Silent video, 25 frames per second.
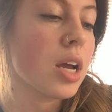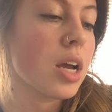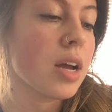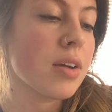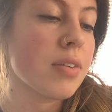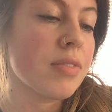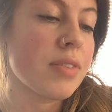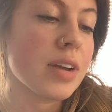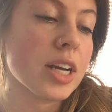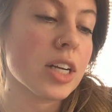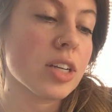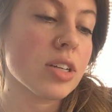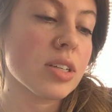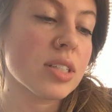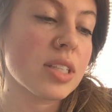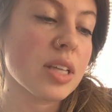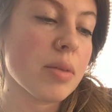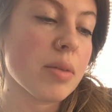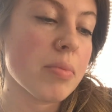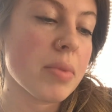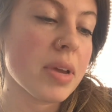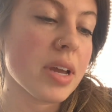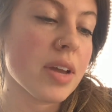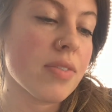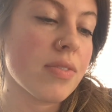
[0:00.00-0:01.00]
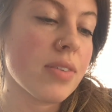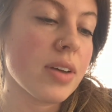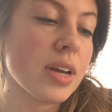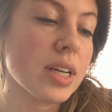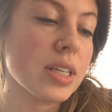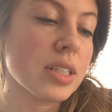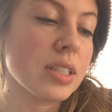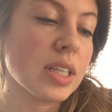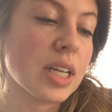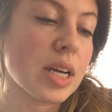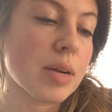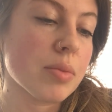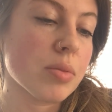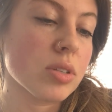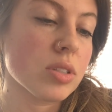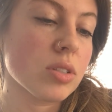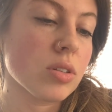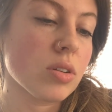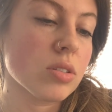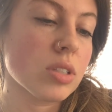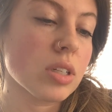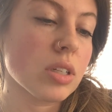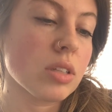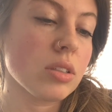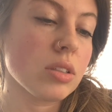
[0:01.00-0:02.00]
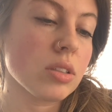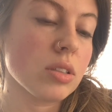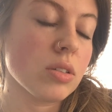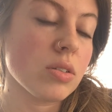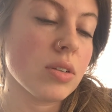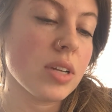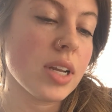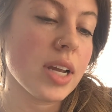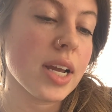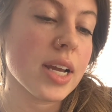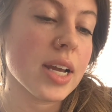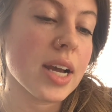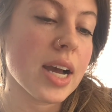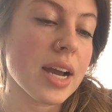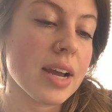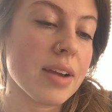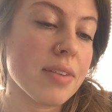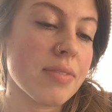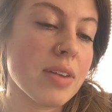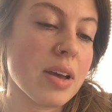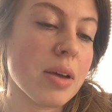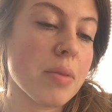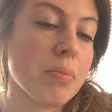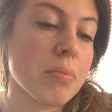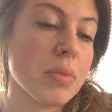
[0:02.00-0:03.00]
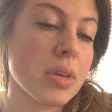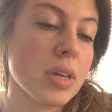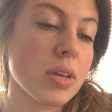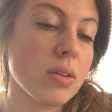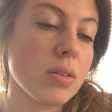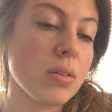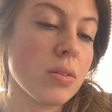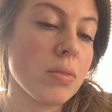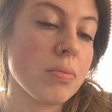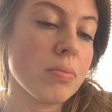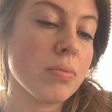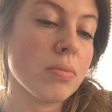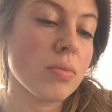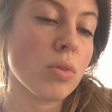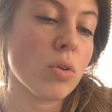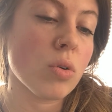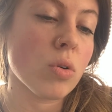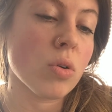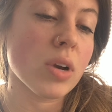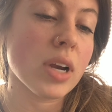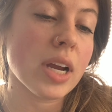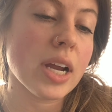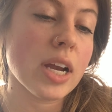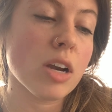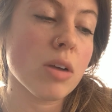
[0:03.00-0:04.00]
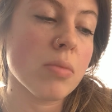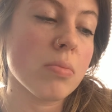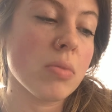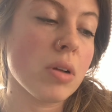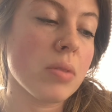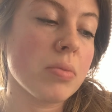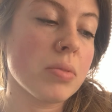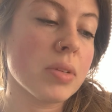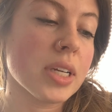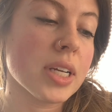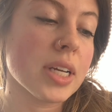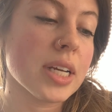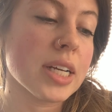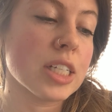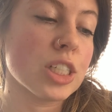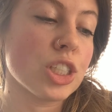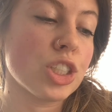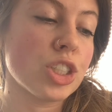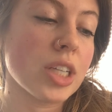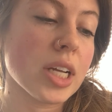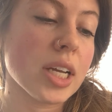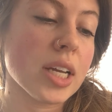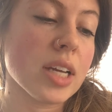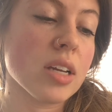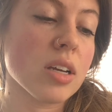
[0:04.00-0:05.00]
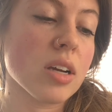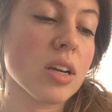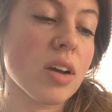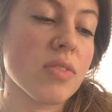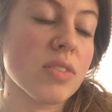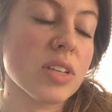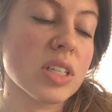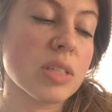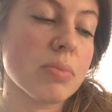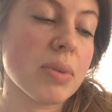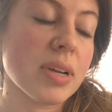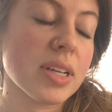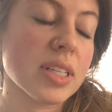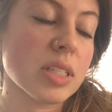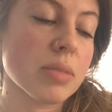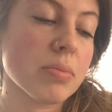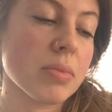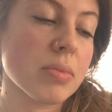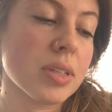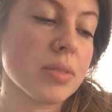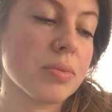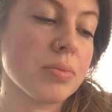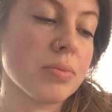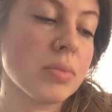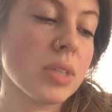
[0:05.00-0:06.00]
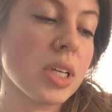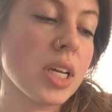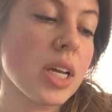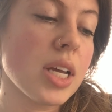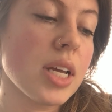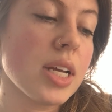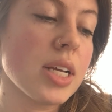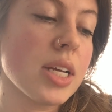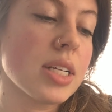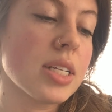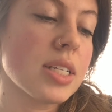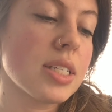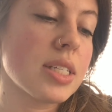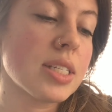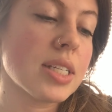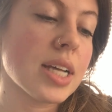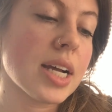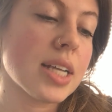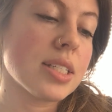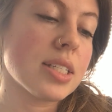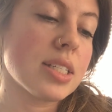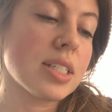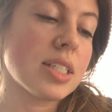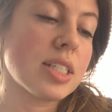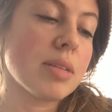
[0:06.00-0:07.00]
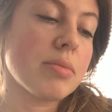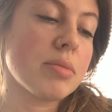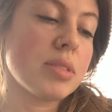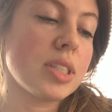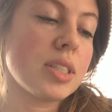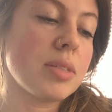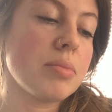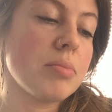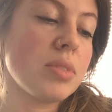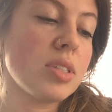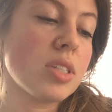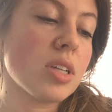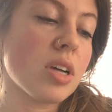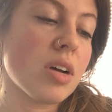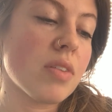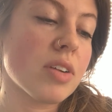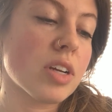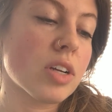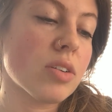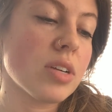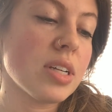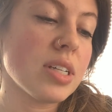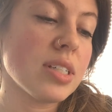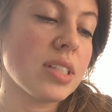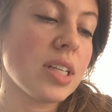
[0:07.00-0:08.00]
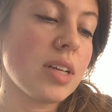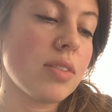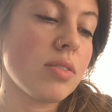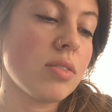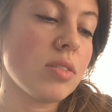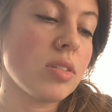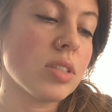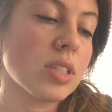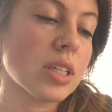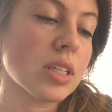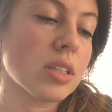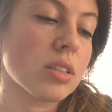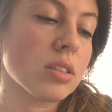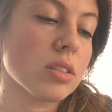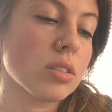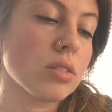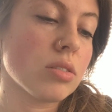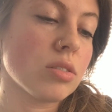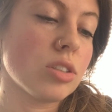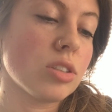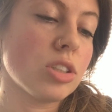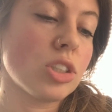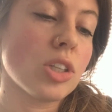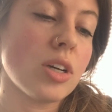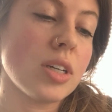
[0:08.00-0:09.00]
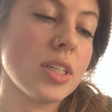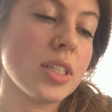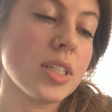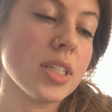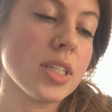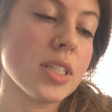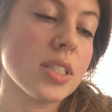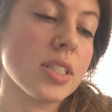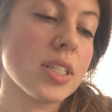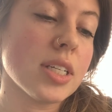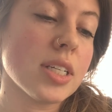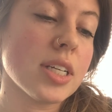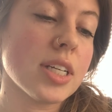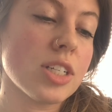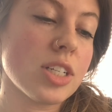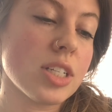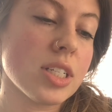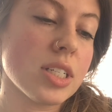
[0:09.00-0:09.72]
Factors that may affect lab results include a high-fat meal or air bubbling and shaking of the specimen. Signs and symptoms of increased levels include jaundice, itchy